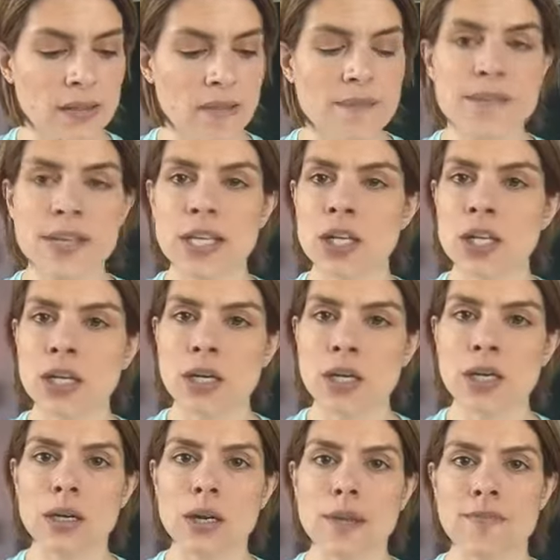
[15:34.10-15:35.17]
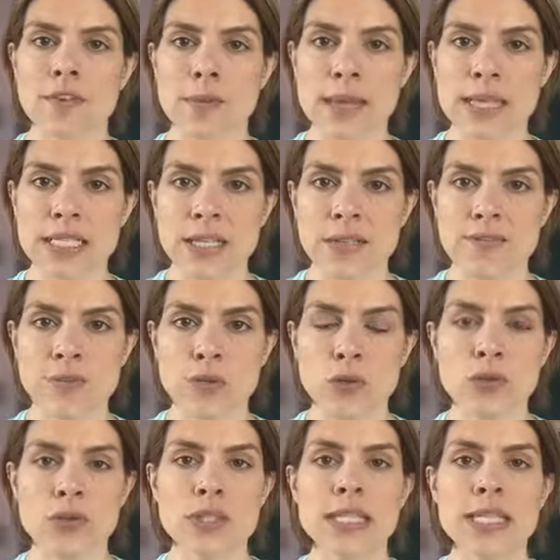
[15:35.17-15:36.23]
vinegar, fermented
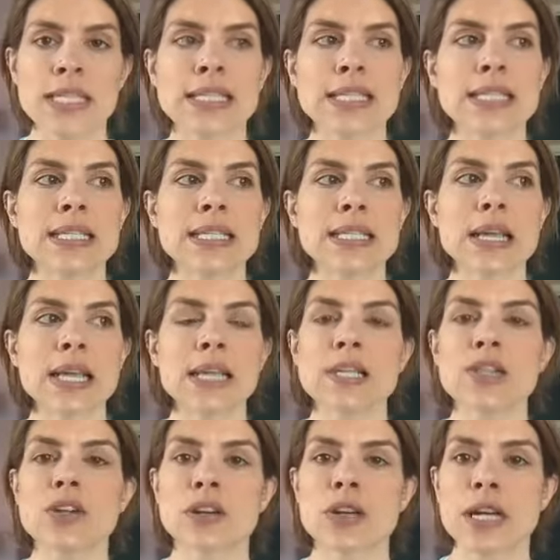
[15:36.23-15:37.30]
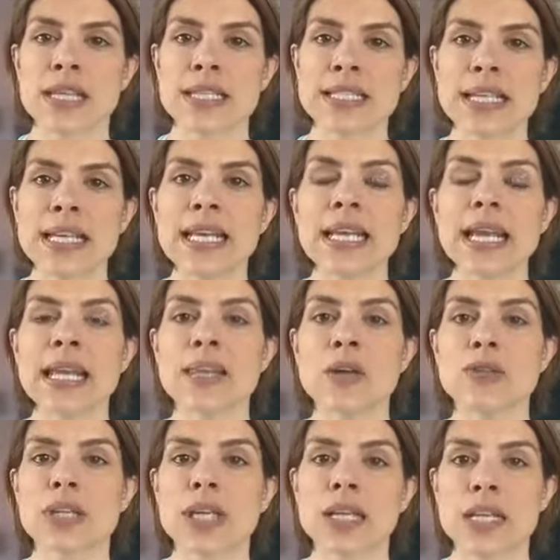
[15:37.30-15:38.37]
foods. These are acidic, and
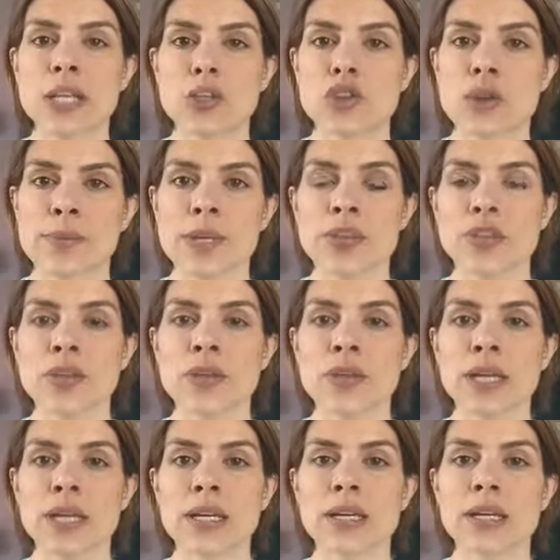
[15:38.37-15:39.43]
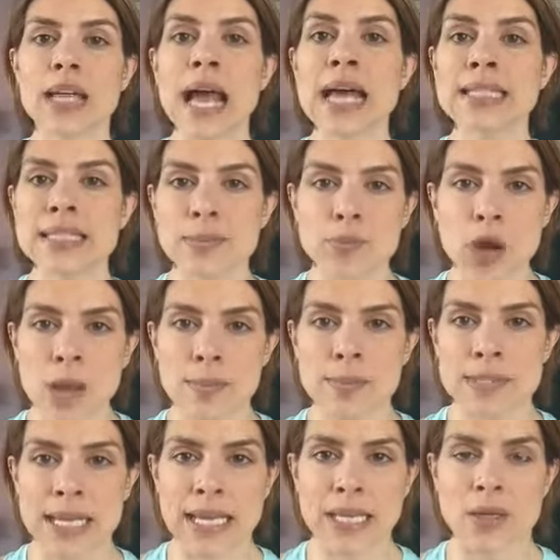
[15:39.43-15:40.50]
those can contribute to the acid problems
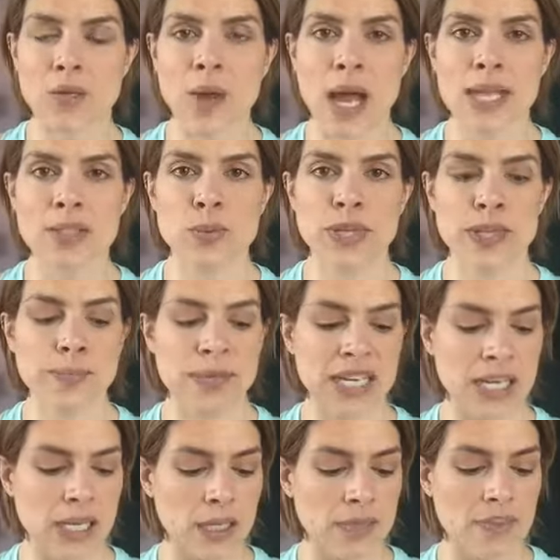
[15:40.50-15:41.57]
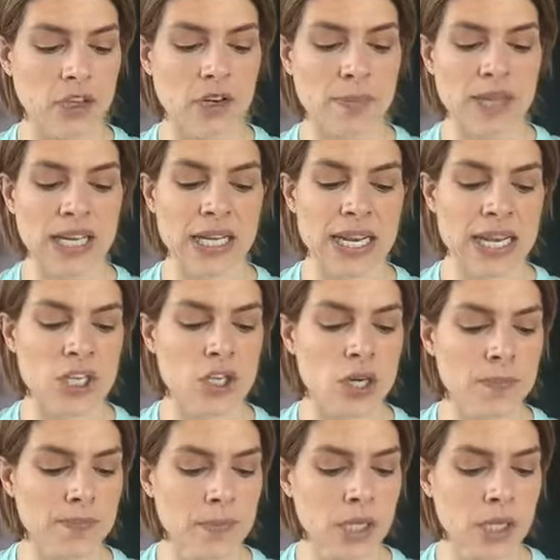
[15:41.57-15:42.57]
that can arise with Pitta if you're a Pitta nature.